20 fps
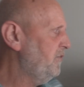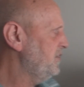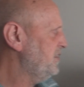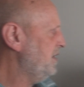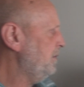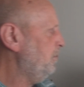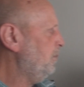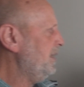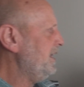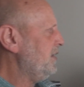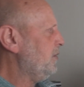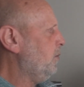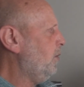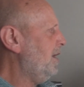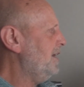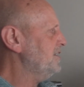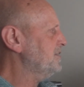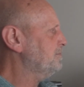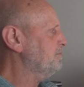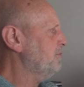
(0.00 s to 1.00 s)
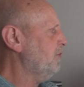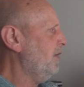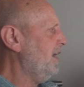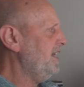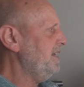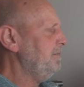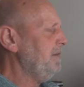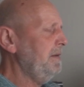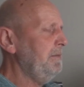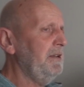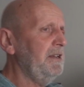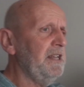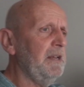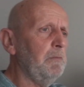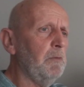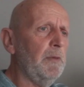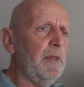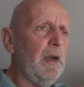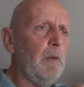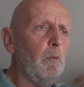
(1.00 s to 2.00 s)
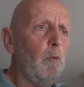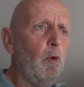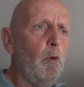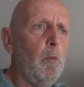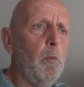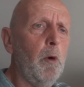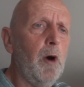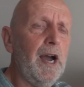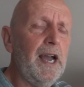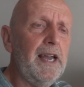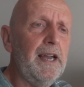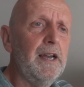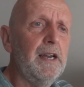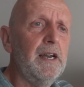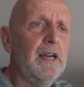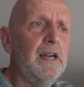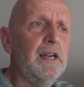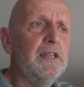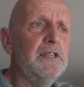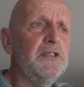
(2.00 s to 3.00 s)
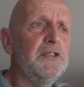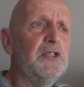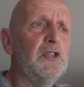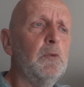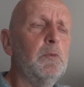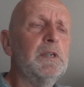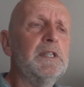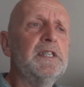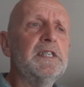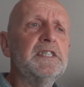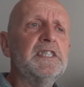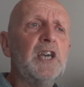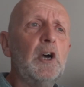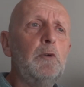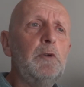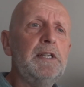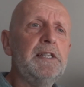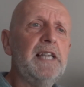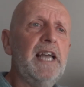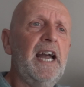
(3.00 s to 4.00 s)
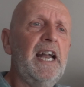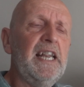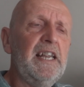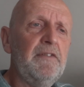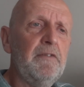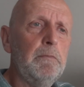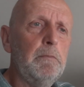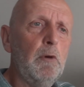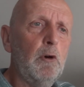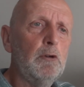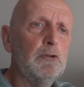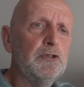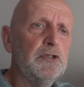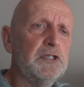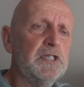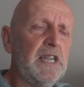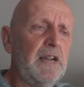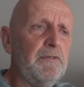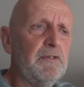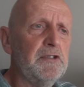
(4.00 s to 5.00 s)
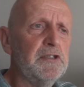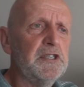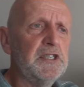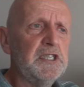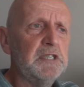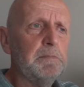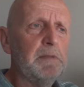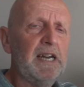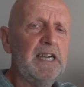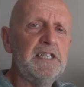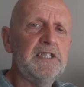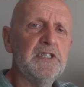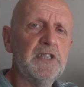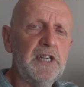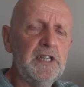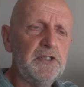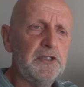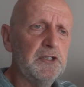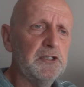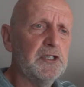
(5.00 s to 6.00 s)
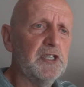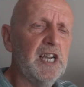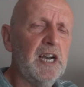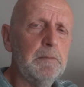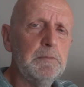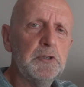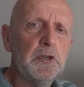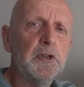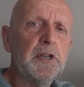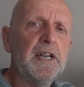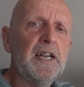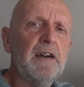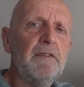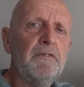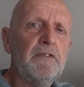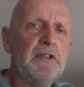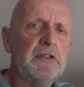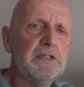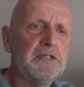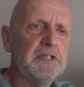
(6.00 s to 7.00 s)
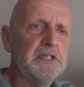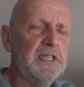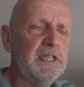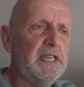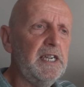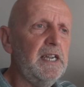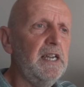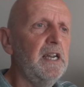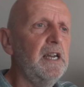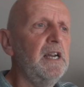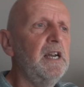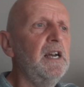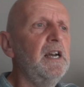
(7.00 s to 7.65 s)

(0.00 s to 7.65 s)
if you didn't want it quite as bright, maybe you didn't want that warm white, you still wanted to tone it down even more just after the display so it just comes on enough for you to see it.